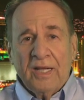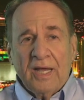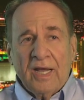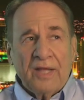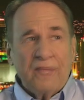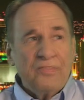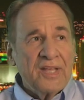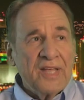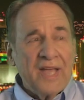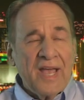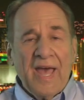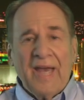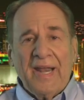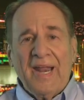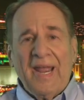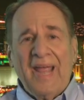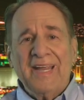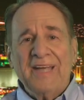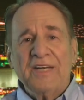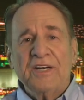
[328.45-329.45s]
I think I
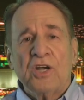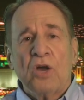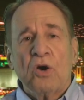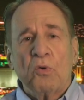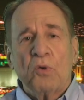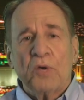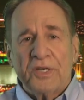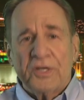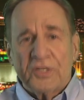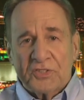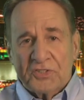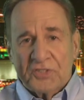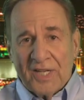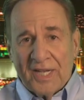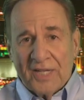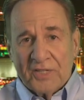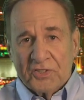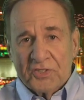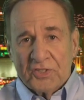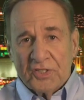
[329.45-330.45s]
had 8 no-hitters
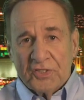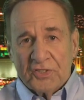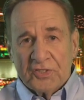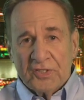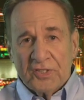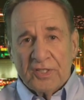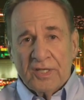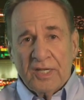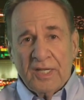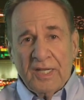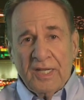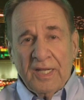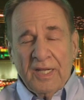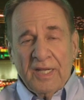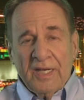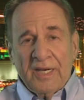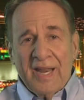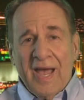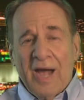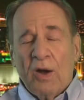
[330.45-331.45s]
that season.
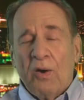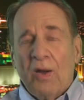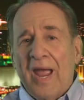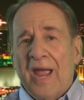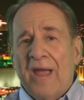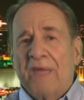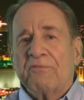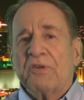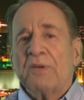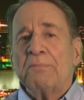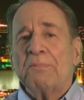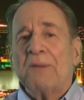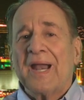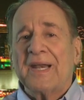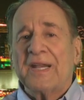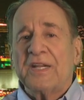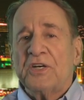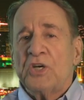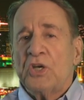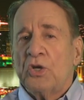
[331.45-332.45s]
Now,
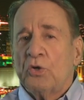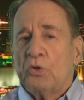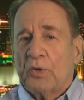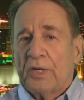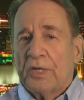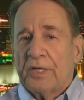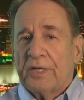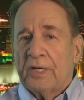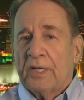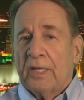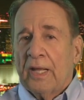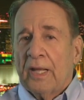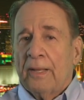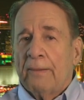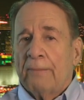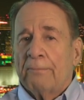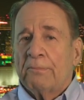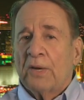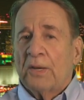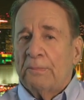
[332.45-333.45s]
everybody knew it
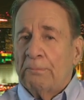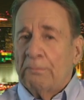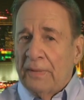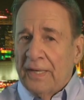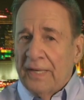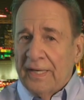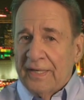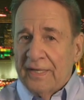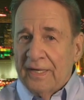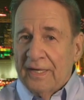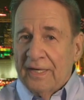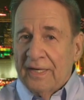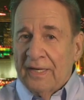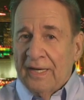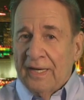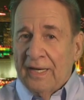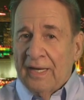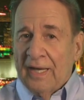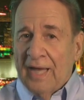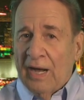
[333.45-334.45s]
but me,
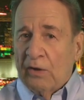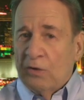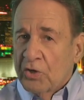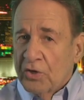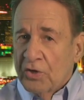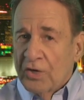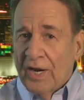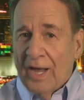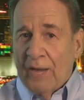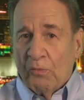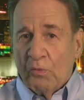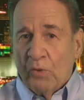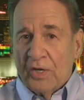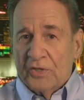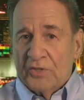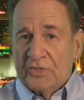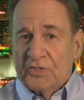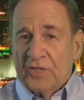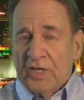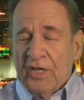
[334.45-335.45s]
how good I
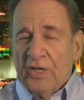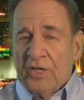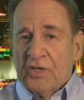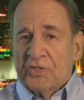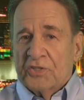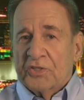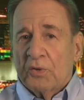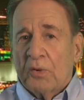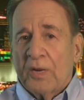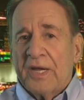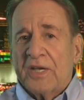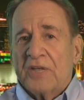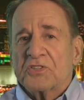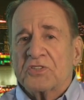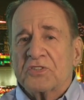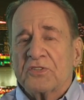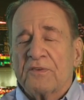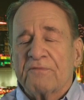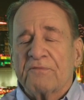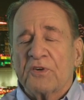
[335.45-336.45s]
was. So
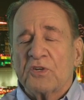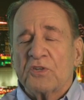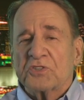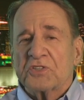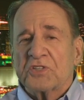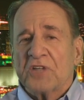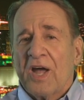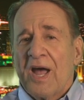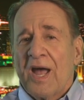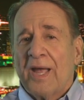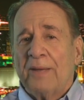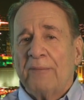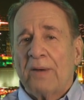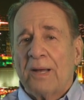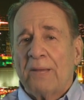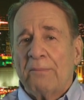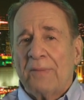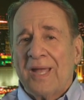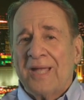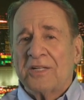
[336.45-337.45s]
here's the first time
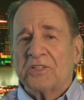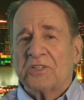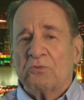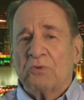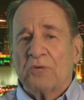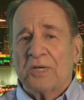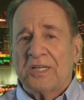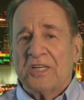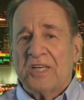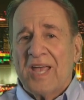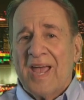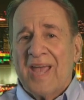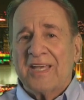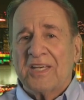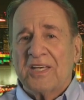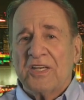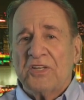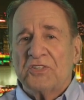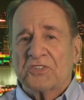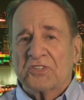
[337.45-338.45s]
I'm entering
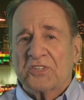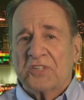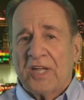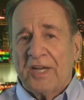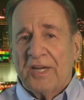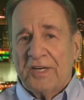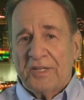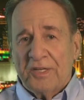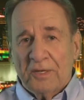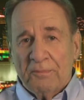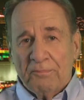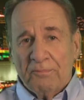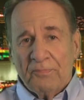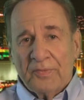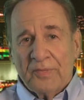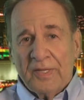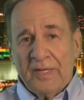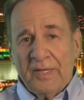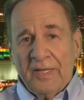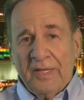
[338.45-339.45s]
Yankee Stadium
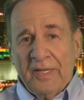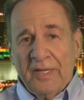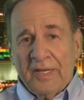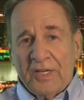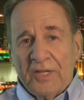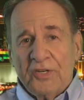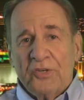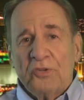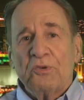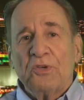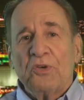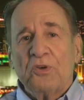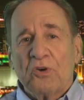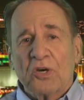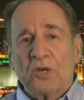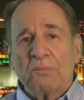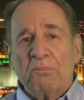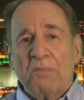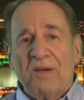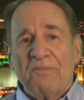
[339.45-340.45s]
in New York.